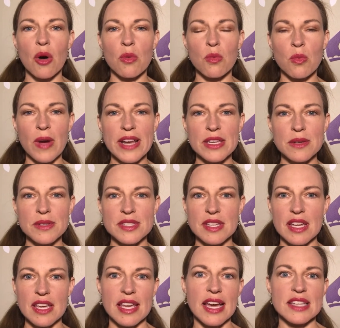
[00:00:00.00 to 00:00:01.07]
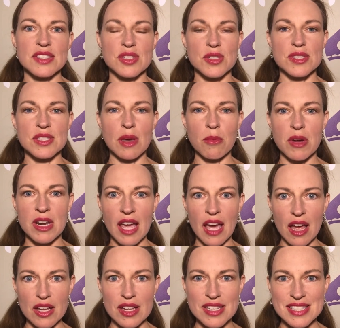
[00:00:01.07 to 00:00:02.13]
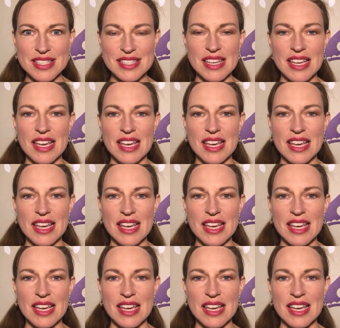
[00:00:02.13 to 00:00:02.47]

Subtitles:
When you say yes to someone else